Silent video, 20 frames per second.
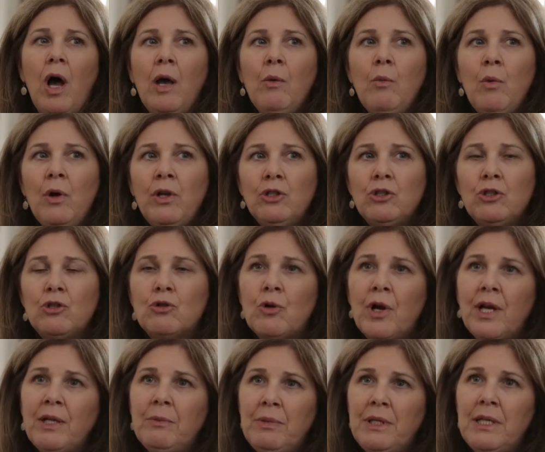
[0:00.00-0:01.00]
I wanted to
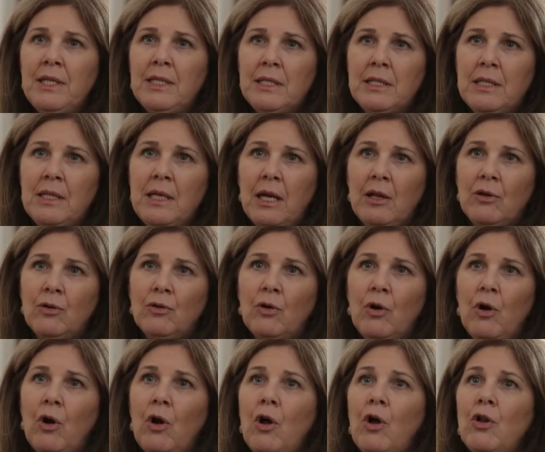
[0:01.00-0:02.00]
try and piece together
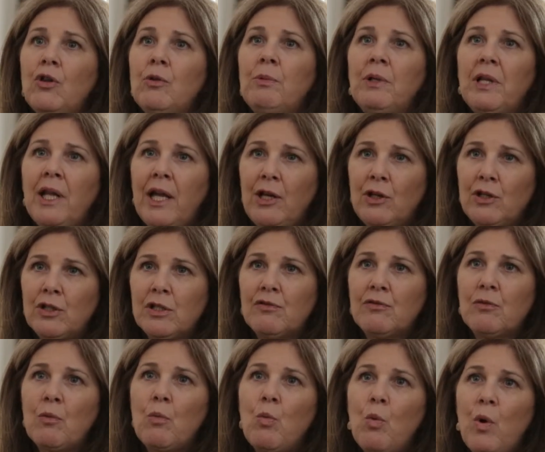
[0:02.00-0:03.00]
all the players
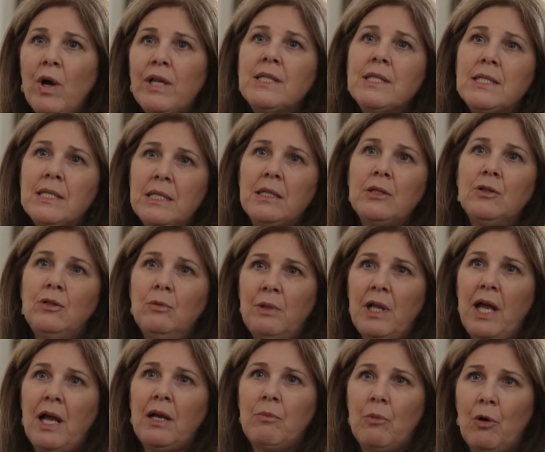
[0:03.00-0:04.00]
from one single
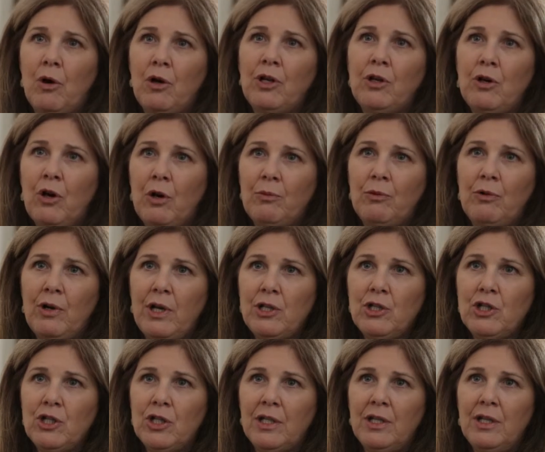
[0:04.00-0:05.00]
black market
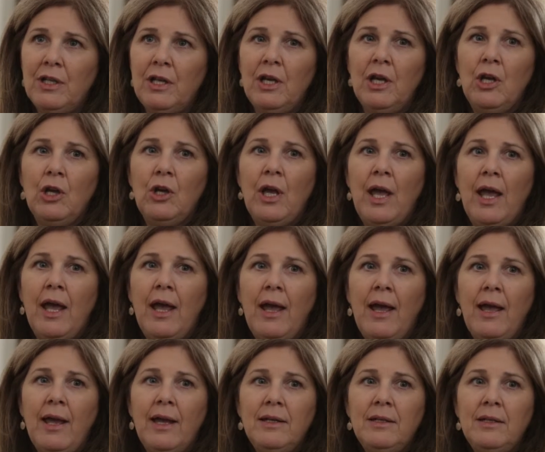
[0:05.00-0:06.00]
operation.
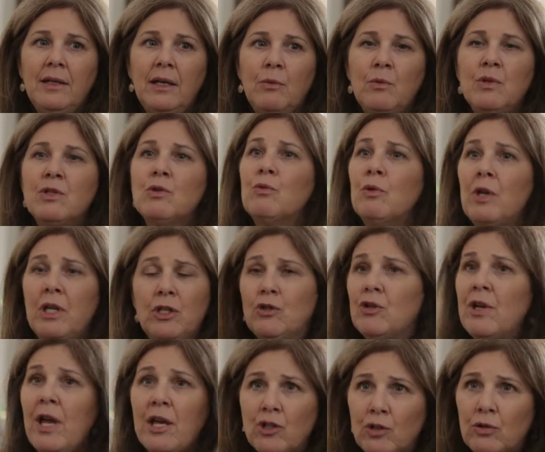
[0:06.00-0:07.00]
And it was
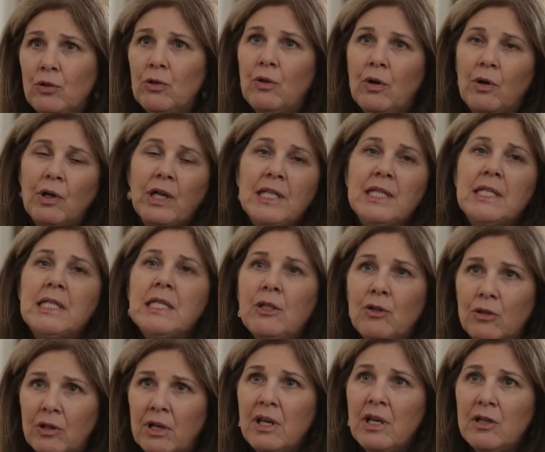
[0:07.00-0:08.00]

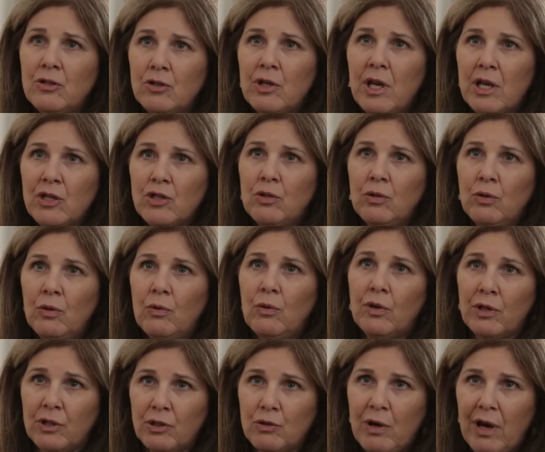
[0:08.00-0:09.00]
considered an international
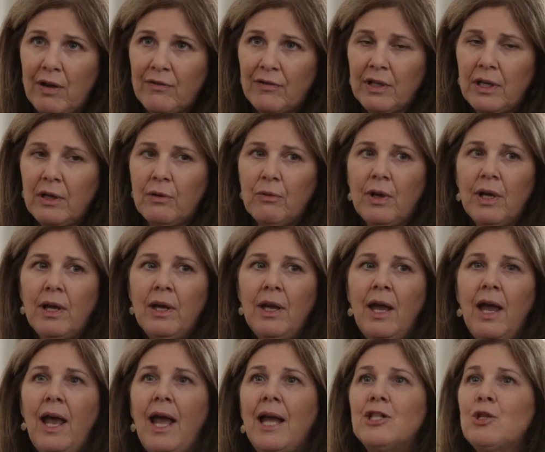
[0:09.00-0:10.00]
organ trafficking ring.
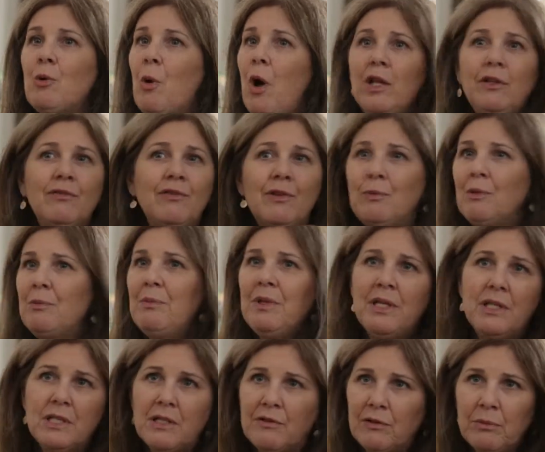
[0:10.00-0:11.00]
And so all of them would be
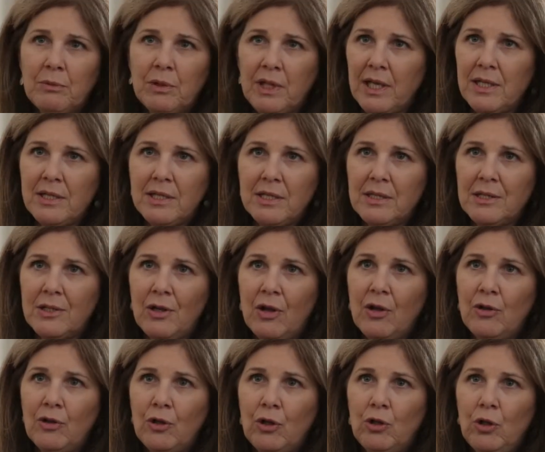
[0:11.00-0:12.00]
in different places
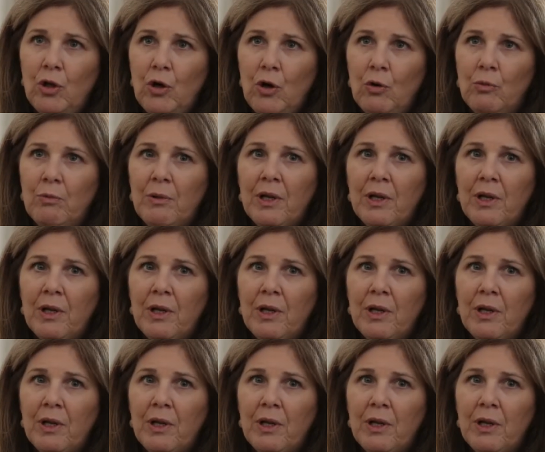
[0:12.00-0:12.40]
on the globe.